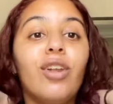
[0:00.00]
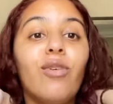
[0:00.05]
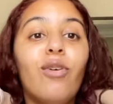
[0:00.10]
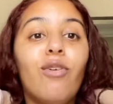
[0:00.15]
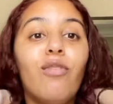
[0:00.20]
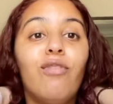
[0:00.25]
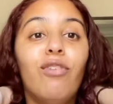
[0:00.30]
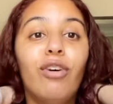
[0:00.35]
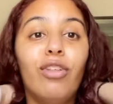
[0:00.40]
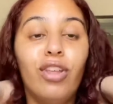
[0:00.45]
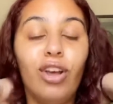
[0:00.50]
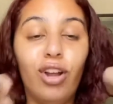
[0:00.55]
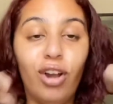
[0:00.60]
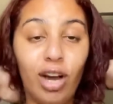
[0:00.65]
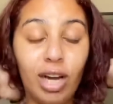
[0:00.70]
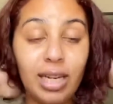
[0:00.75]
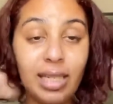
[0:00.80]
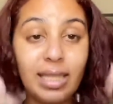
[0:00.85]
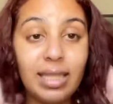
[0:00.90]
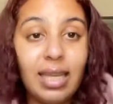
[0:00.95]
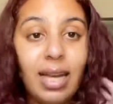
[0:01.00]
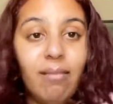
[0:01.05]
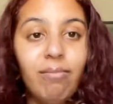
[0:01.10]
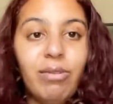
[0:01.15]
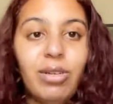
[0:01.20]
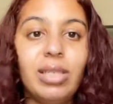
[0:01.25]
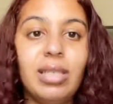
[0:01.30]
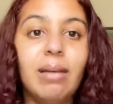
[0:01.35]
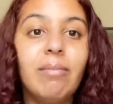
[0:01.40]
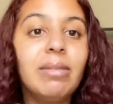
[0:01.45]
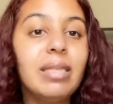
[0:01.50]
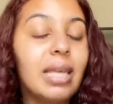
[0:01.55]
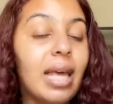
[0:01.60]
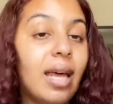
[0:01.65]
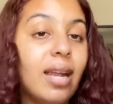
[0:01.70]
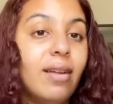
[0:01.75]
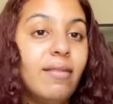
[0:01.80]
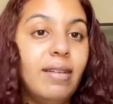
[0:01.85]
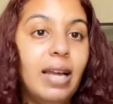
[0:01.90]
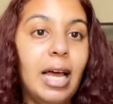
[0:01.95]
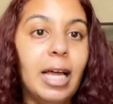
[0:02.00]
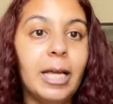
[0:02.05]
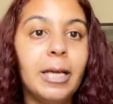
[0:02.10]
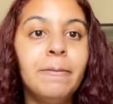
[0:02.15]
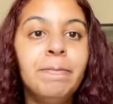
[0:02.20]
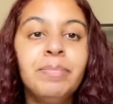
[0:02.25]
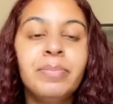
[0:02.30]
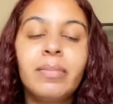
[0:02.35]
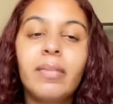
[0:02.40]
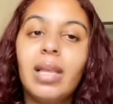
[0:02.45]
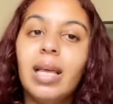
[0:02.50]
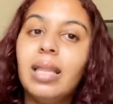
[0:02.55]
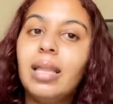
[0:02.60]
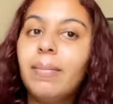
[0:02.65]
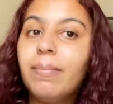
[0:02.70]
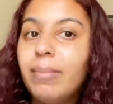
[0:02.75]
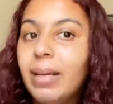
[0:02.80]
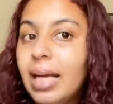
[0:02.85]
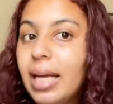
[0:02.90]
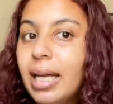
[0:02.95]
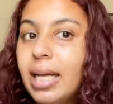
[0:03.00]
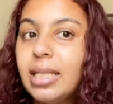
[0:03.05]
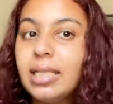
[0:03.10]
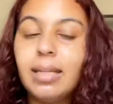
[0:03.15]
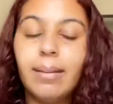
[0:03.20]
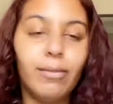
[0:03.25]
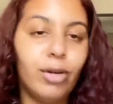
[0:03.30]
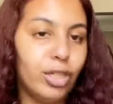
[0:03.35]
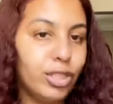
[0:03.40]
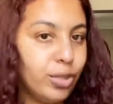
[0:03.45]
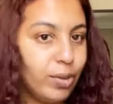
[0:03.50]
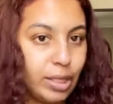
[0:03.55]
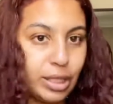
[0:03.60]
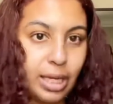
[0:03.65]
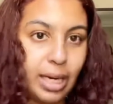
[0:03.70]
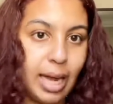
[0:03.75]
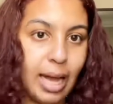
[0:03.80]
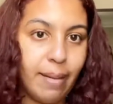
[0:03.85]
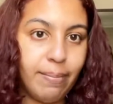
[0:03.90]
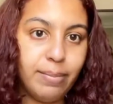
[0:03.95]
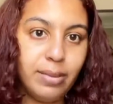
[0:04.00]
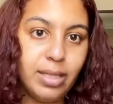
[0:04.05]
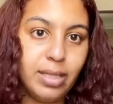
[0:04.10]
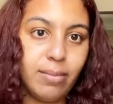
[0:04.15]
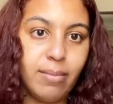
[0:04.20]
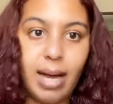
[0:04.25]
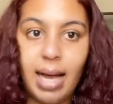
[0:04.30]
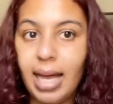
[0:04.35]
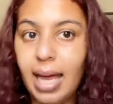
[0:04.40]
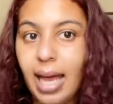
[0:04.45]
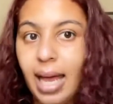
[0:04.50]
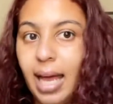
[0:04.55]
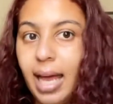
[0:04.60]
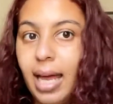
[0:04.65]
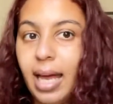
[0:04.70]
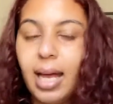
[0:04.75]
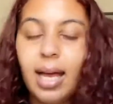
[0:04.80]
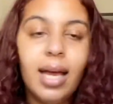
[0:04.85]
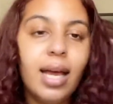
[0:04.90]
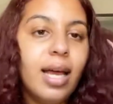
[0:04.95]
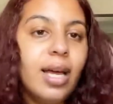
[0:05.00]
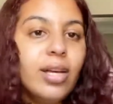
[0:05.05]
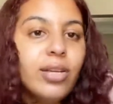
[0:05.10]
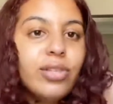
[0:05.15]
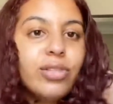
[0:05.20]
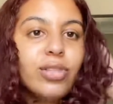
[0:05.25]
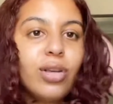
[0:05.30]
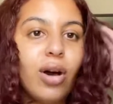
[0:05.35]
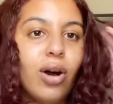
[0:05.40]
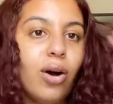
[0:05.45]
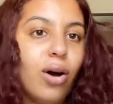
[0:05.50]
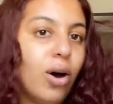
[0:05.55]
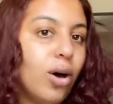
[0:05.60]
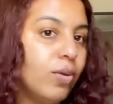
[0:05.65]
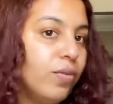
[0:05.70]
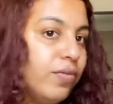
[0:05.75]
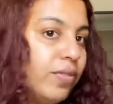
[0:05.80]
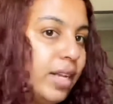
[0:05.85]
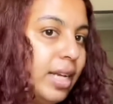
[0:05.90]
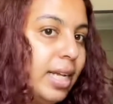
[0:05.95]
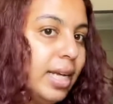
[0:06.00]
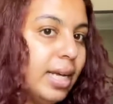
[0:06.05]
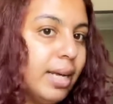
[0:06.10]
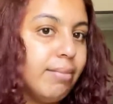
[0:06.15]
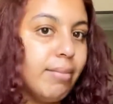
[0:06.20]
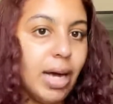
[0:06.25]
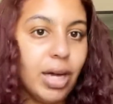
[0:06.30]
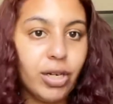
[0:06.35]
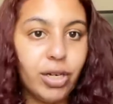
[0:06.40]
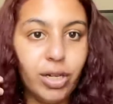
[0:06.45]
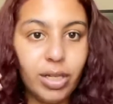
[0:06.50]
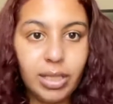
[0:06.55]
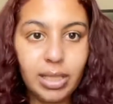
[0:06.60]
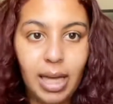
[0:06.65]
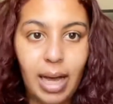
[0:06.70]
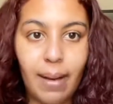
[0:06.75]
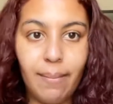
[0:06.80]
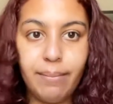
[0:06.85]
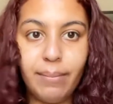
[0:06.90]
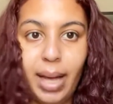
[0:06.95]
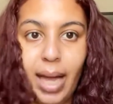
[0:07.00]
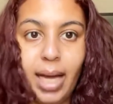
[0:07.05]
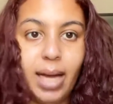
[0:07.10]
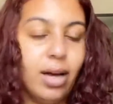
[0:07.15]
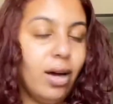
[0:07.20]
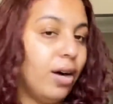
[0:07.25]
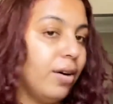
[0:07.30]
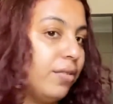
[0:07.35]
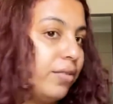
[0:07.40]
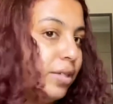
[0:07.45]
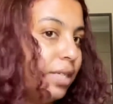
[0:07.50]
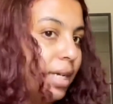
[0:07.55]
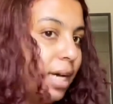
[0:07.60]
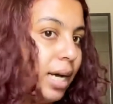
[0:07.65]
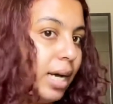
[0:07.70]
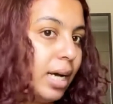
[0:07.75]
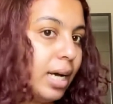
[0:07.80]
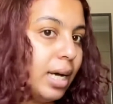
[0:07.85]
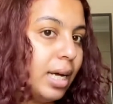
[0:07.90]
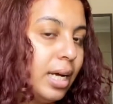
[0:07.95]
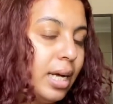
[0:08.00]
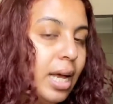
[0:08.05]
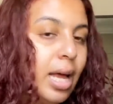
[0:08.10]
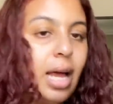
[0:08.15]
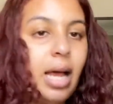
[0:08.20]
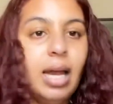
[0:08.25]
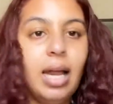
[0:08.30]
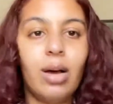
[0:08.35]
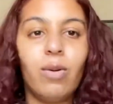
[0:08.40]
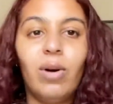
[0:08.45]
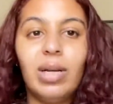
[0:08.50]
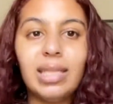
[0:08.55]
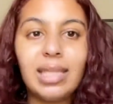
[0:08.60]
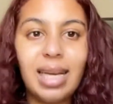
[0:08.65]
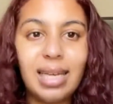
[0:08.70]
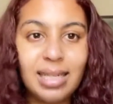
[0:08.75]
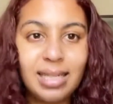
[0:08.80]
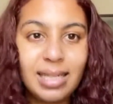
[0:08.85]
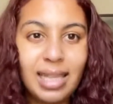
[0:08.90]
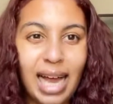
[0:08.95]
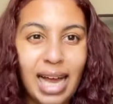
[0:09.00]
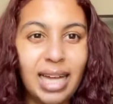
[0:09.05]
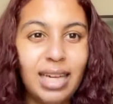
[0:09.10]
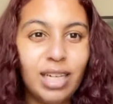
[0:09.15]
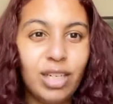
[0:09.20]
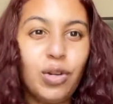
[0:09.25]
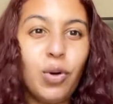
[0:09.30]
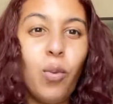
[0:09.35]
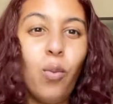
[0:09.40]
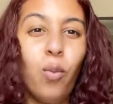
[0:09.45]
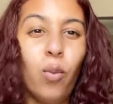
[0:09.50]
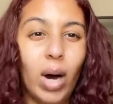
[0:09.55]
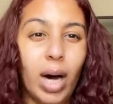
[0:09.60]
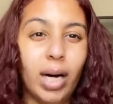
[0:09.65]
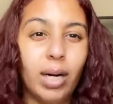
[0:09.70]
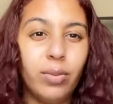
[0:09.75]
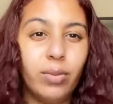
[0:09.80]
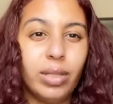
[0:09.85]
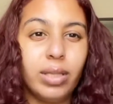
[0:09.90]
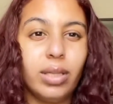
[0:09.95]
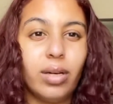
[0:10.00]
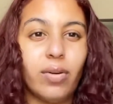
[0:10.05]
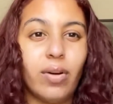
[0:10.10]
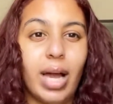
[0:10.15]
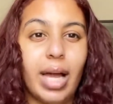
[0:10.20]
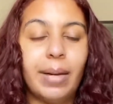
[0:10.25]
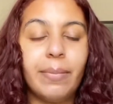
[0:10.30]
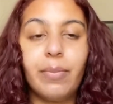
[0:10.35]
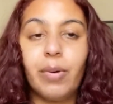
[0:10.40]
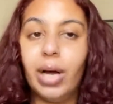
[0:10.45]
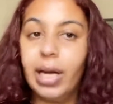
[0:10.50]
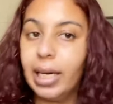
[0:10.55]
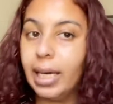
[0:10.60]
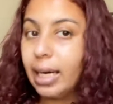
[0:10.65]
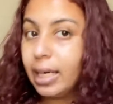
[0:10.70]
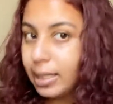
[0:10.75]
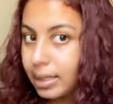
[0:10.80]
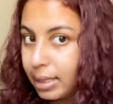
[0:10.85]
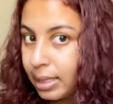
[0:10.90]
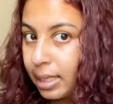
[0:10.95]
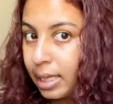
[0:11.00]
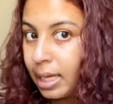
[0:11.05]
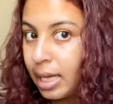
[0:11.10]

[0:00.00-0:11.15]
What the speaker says: off for the longest time because I'm scared of like the bleach. I'm not sure what's going to happen to my hair. So hopefully my curls come back after, like, once I style it well with the right products.